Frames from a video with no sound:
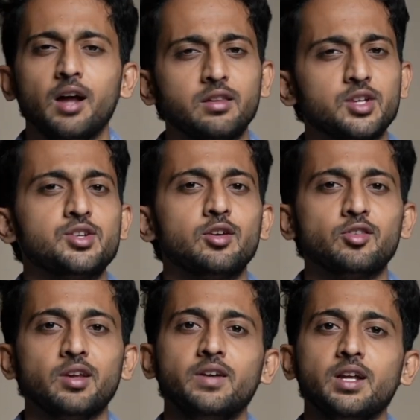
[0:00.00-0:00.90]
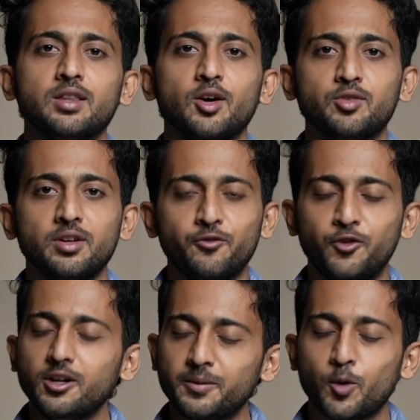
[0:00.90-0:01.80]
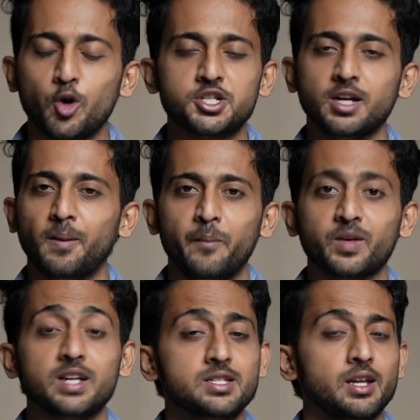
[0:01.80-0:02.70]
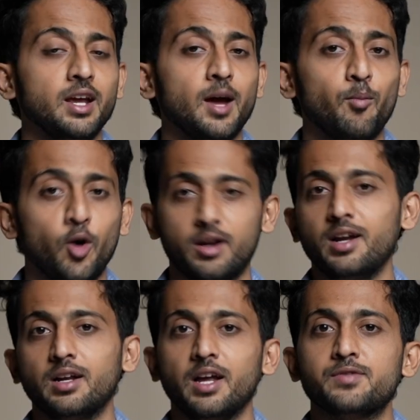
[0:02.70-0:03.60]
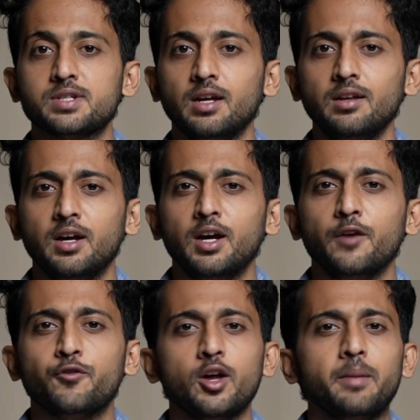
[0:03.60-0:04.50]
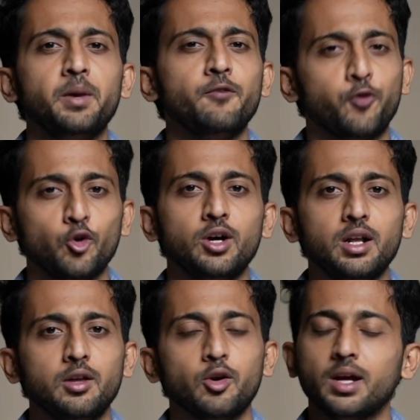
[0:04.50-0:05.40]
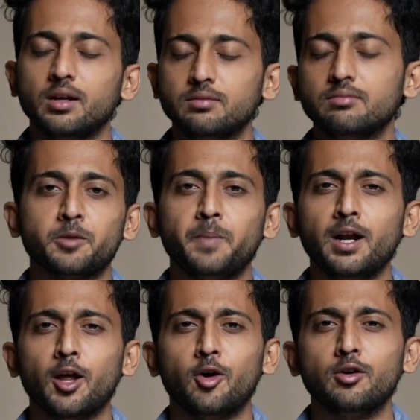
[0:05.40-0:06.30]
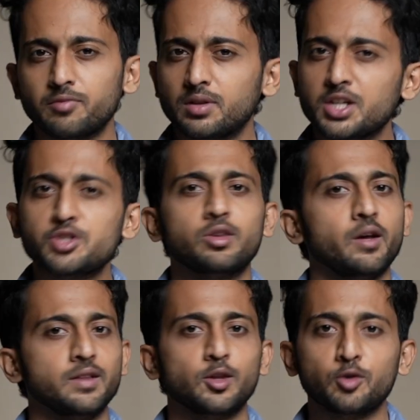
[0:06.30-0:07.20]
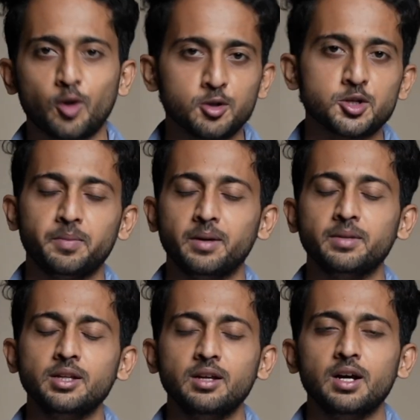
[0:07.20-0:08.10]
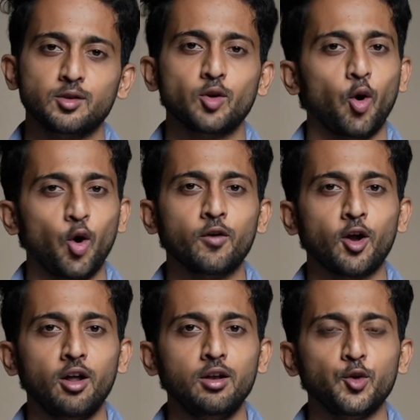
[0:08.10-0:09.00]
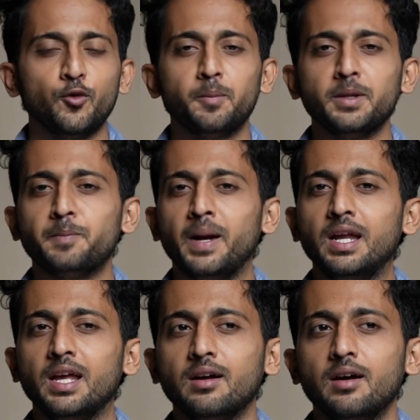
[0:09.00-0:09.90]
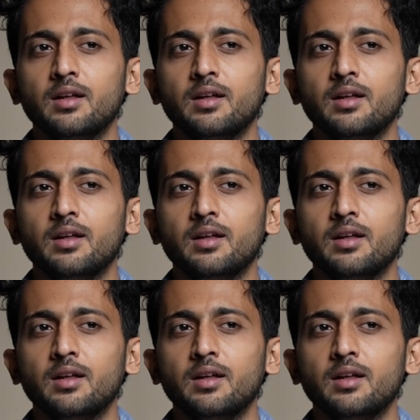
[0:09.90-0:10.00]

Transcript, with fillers: and sixty to seventy thousand for coaching. Considering a moderate lifestyle, if you are a bit frugal, you can spend around six to seven thousand also per month. So overall, you would be spending